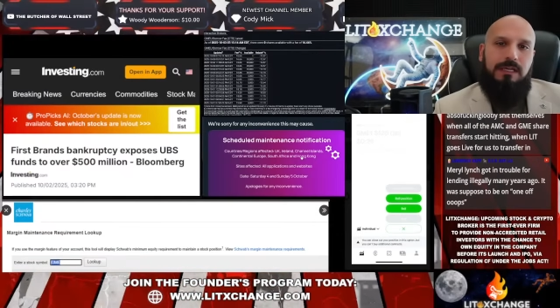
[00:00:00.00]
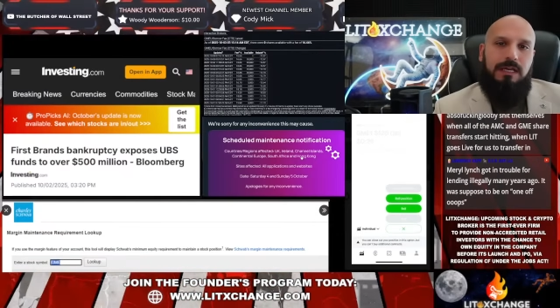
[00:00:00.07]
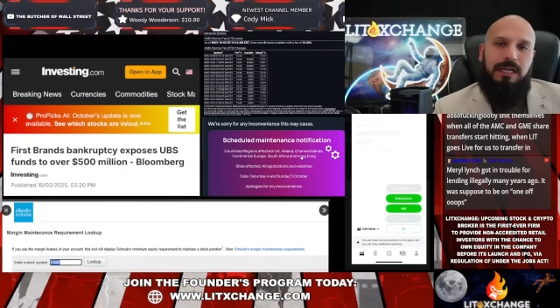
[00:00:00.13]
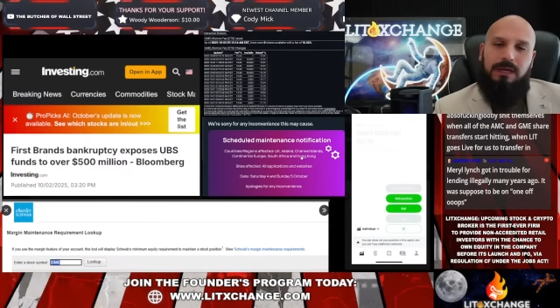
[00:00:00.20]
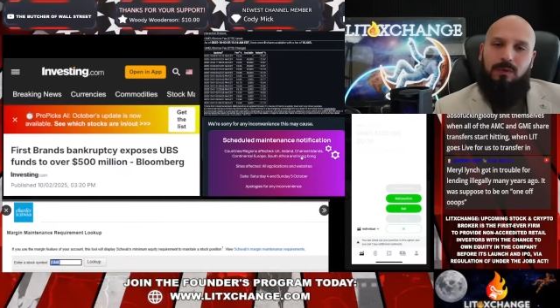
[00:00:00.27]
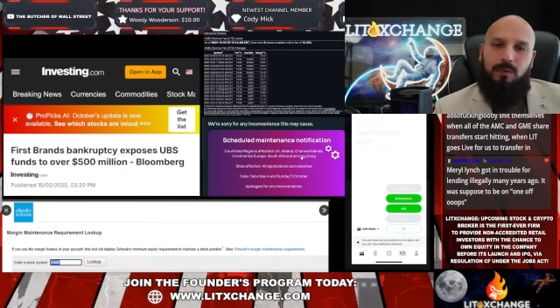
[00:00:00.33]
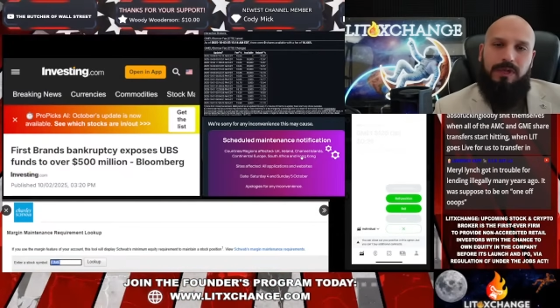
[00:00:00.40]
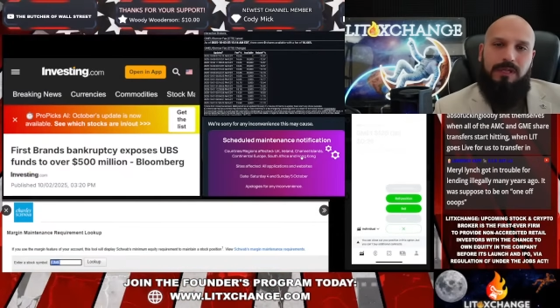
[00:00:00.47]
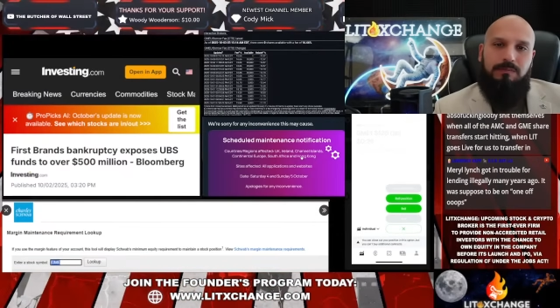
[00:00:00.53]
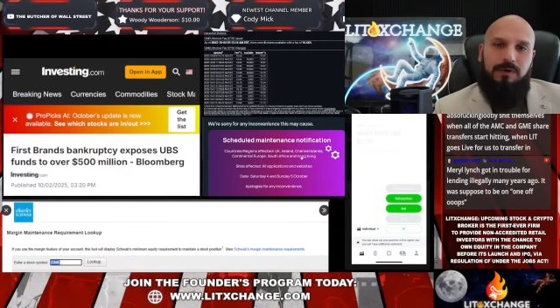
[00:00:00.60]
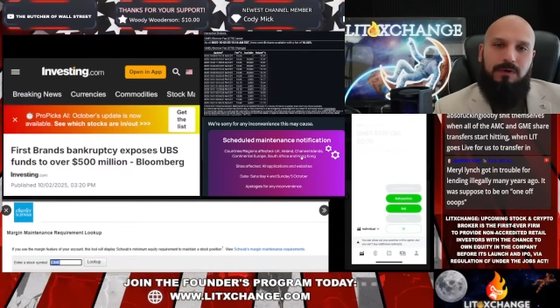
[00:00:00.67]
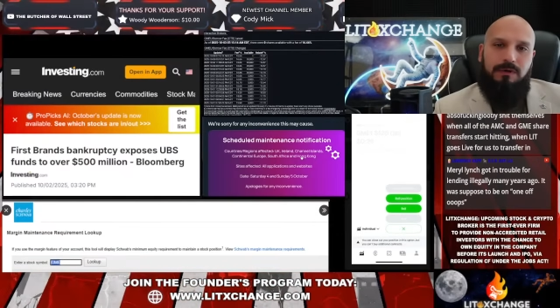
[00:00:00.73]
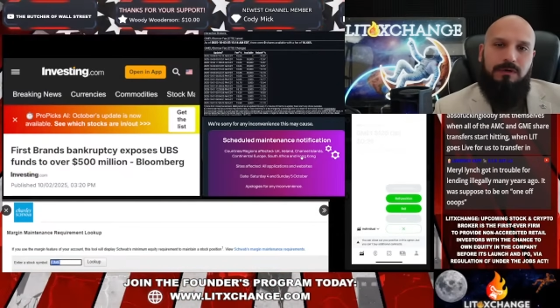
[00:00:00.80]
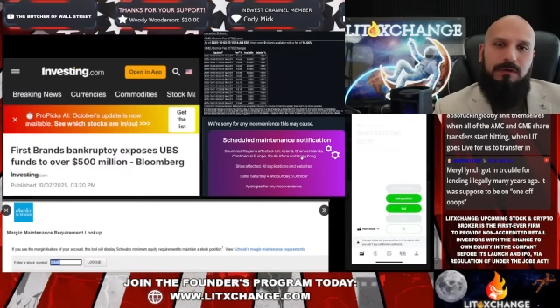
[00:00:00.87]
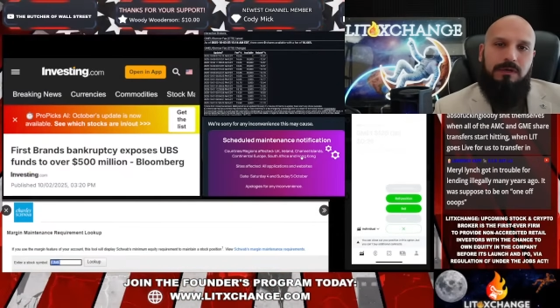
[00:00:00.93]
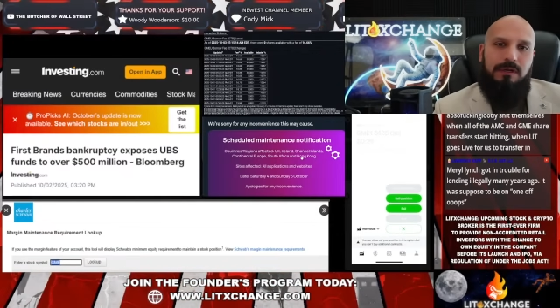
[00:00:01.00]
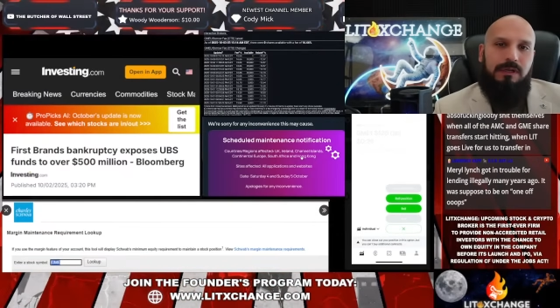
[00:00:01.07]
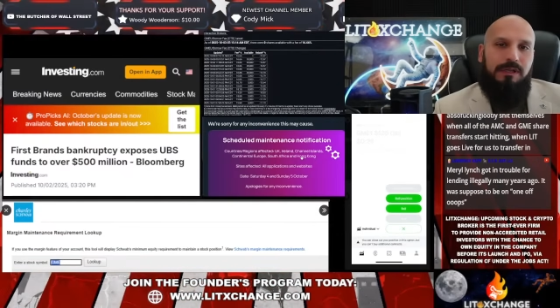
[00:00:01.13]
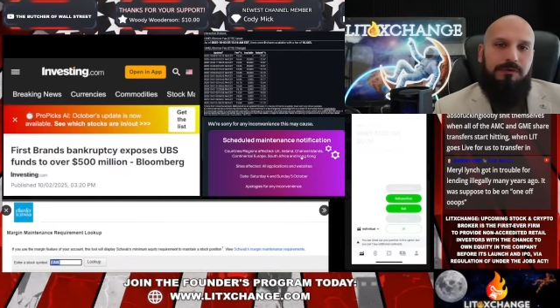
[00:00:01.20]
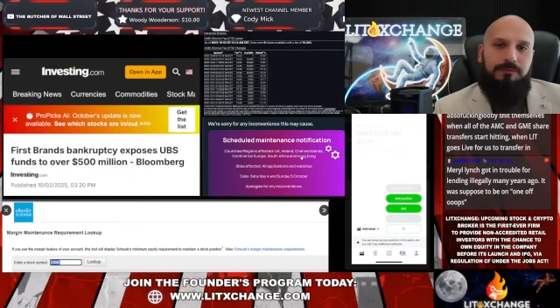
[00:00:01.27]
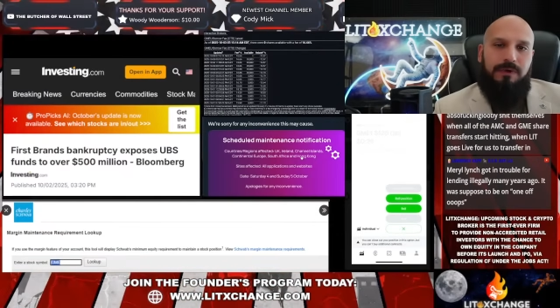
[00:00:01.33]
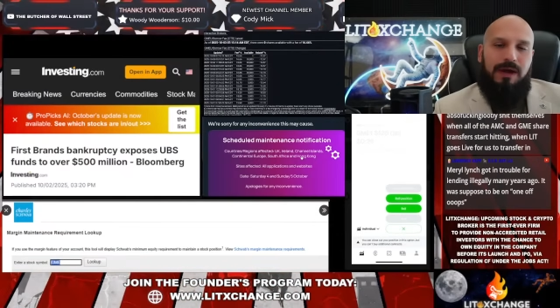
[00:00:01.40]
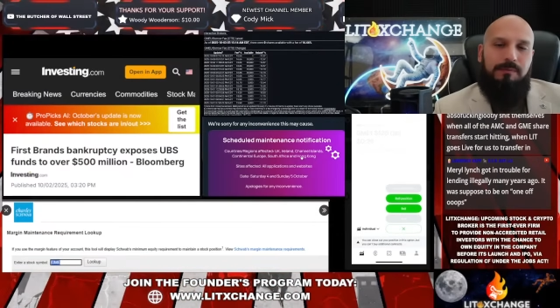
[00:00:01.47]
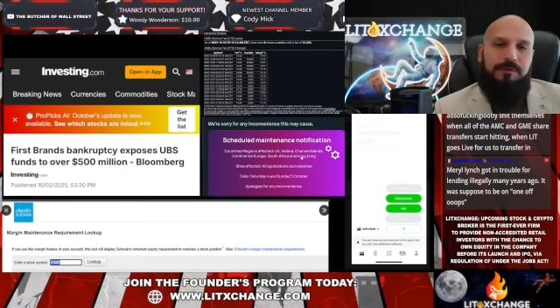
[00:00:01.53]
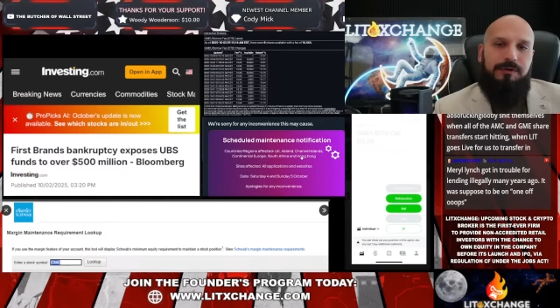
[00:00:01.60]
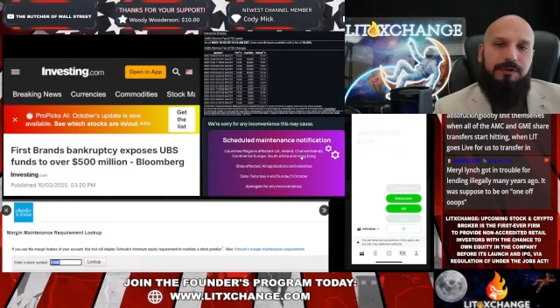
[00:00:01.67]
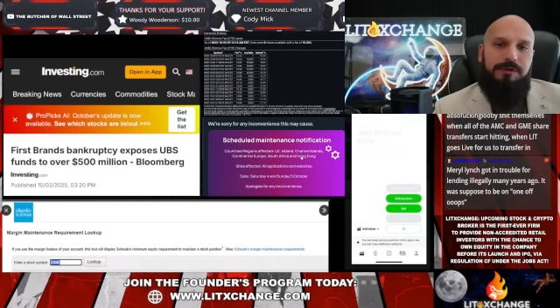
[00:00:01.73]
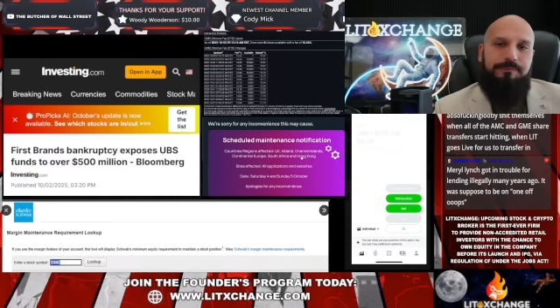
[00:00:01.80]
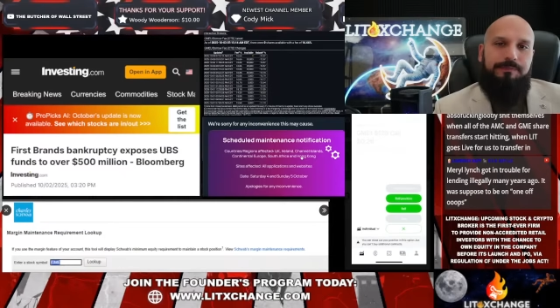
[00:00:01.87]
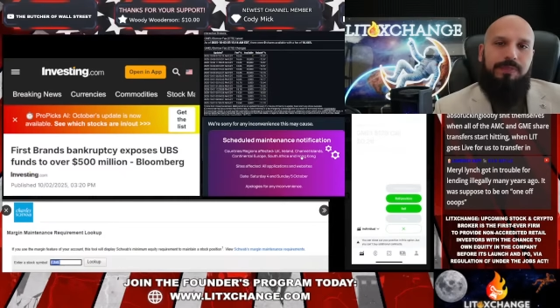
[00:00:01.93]
and Webull, and
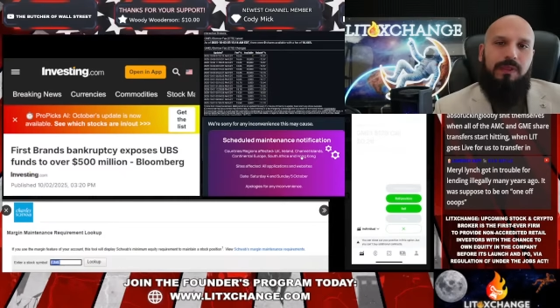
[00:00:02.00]
Robinhood.